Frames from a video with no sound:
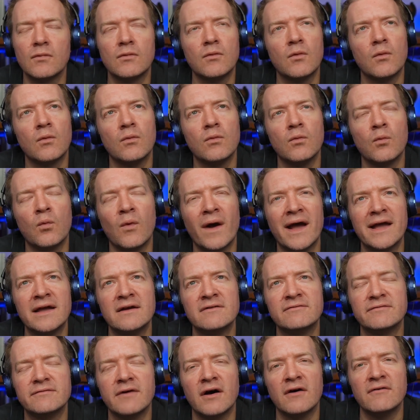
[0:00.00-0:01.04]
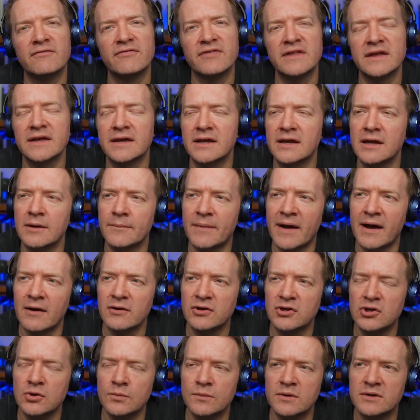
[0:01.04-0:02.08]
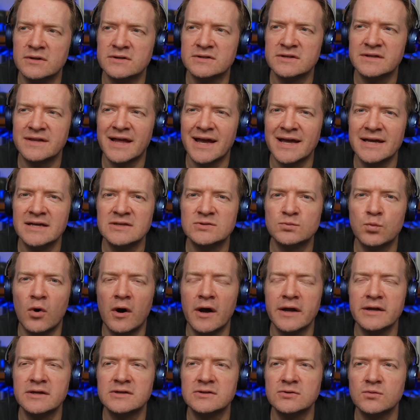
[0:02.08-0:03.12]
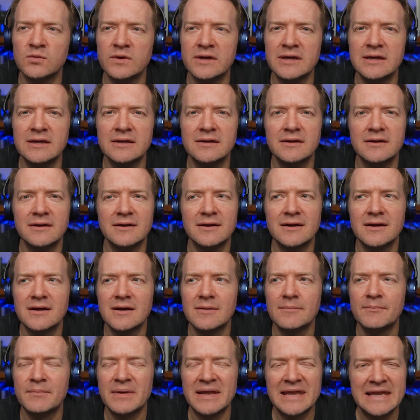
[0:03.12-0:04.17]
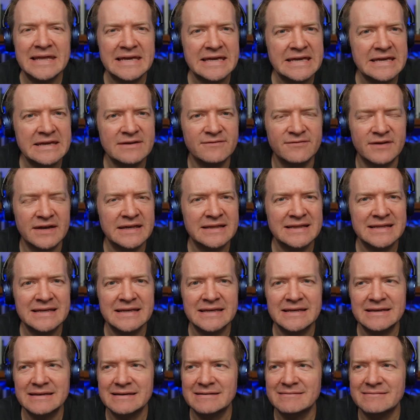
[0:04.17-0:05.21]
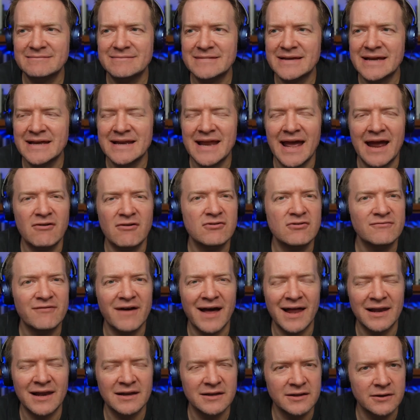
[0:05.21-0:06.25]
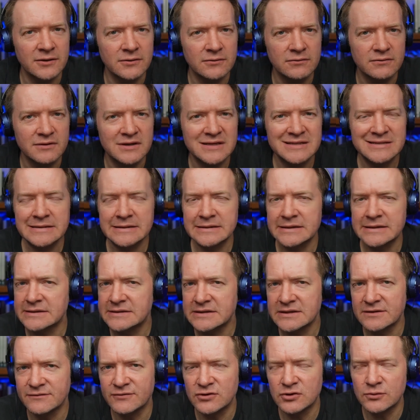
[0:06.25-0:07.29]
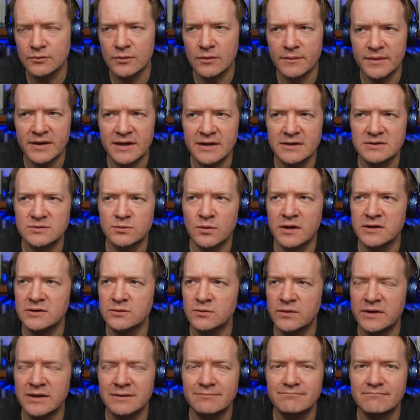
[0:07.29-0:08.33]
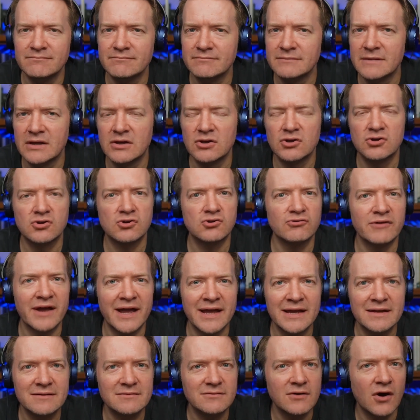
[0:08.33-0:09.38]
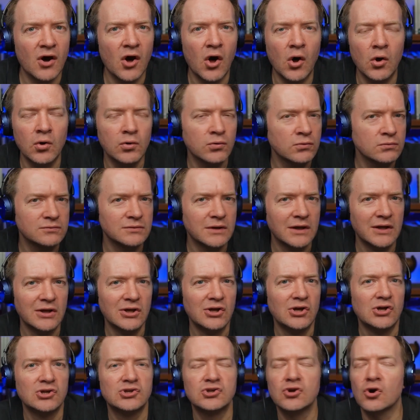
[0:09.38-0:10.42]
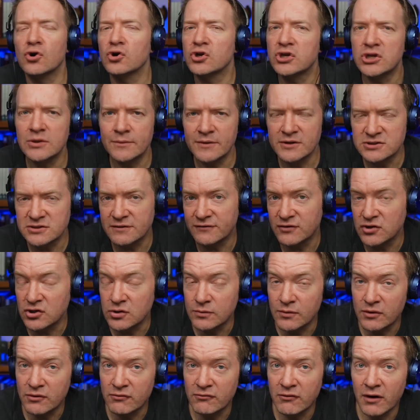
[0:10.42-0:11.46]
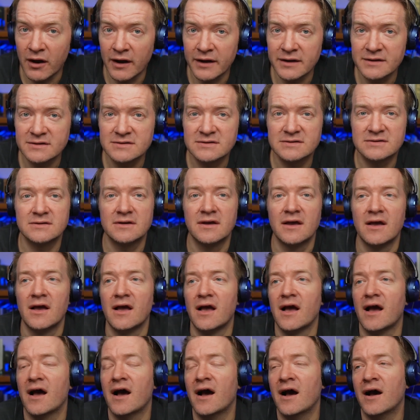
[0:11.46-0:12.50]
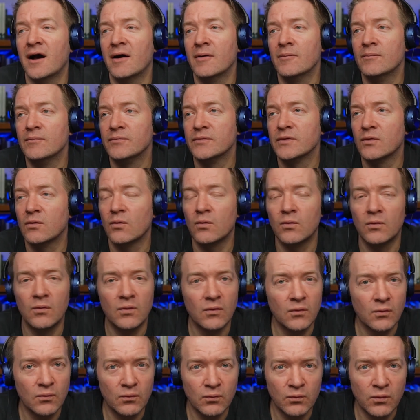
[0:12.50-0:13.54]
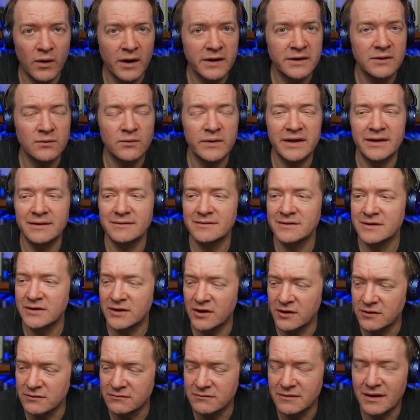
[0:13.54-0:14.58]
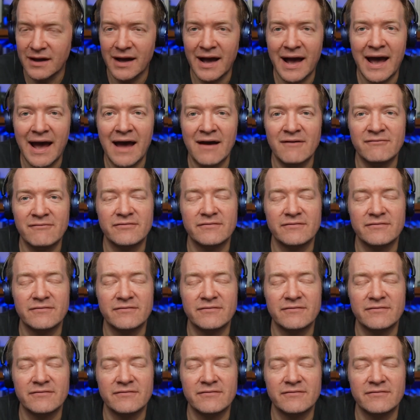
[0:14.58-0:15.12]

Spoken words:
way of thinking about humans. And that is, why do we believe in the inherent value and dignity of human beings? Why do we create whole documents of human rights? Why do we, have